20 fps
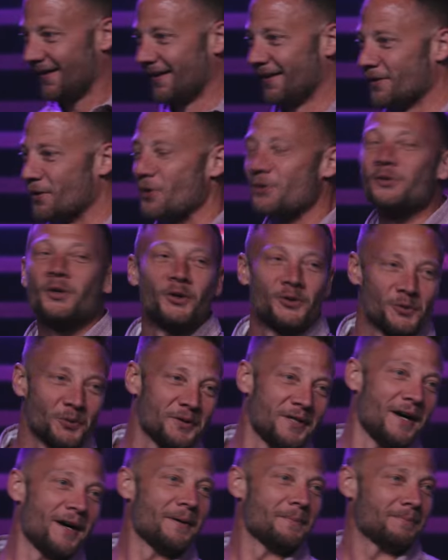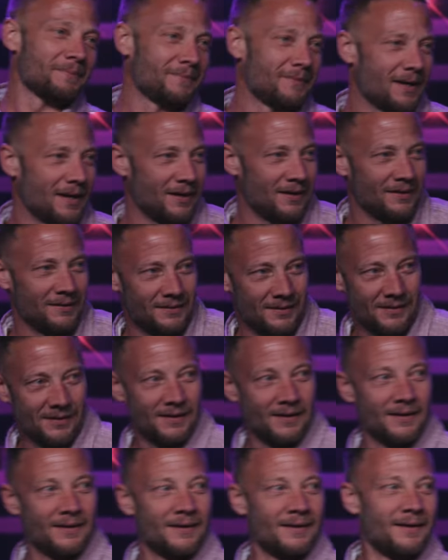those goals were dumb. They didn't,
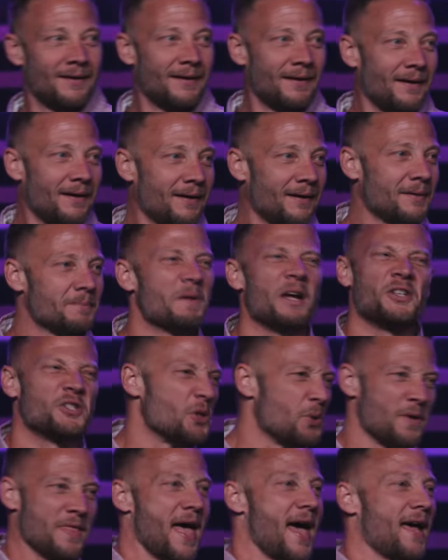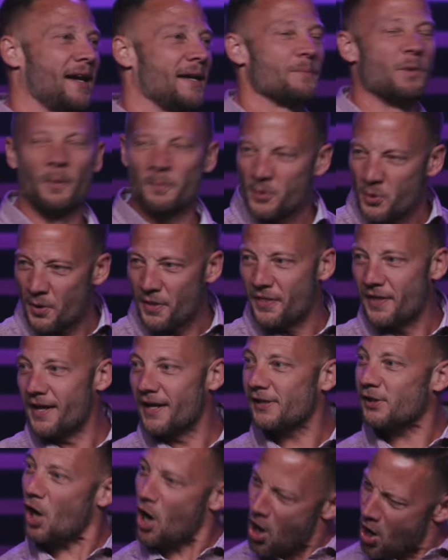I'm not doing that anymore. I'm doing
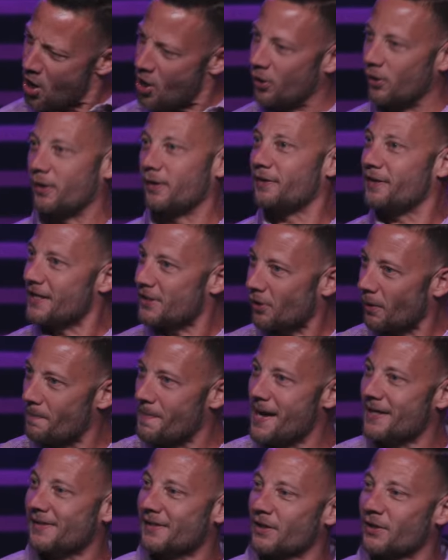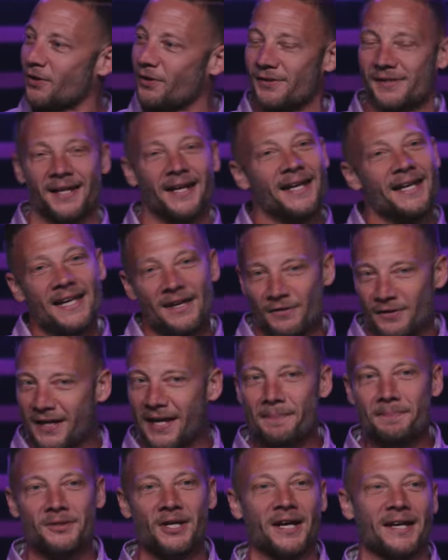this. Oh, these are amazing goals. You
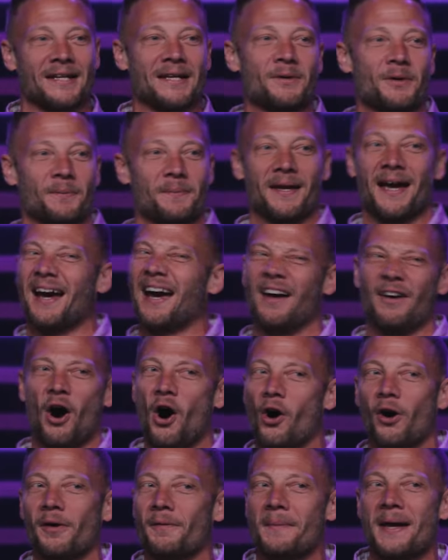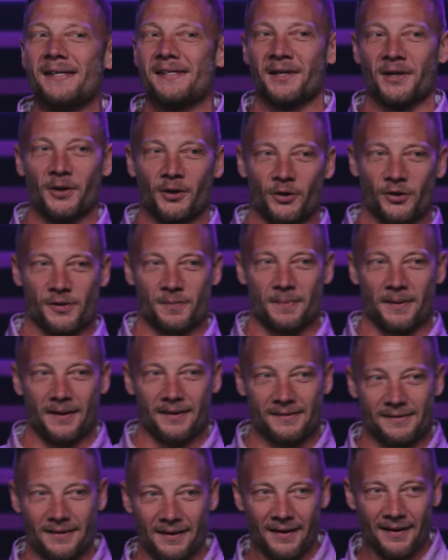keep checking in with me. I got all amazing goals,
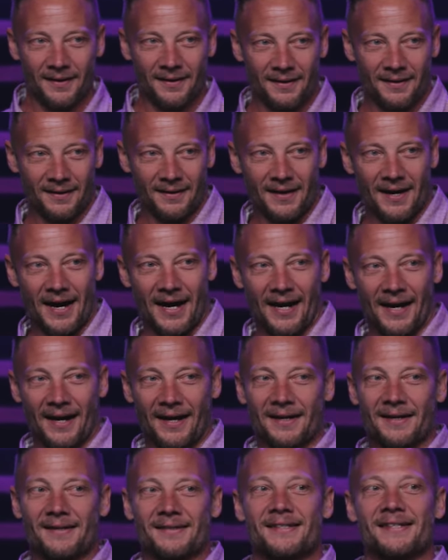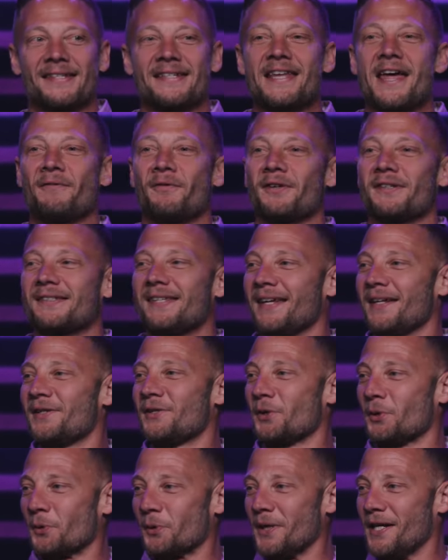but just never tend
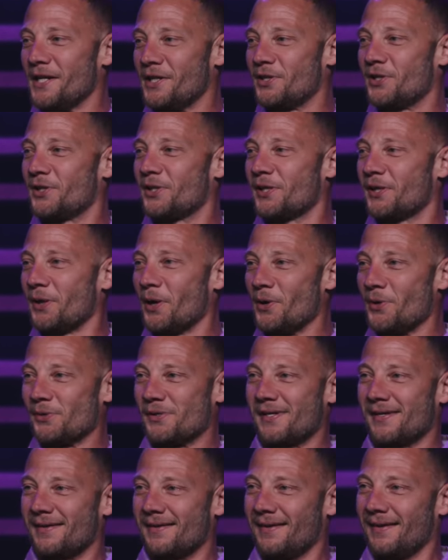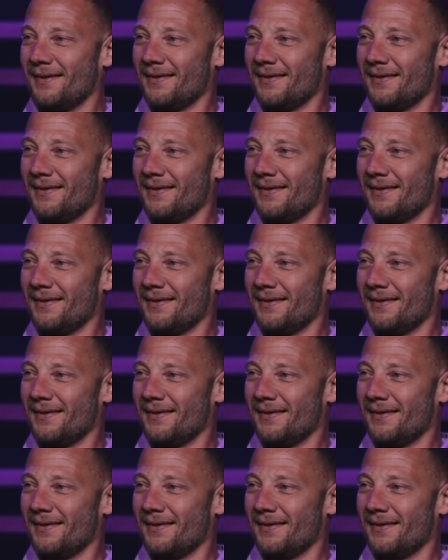to reach those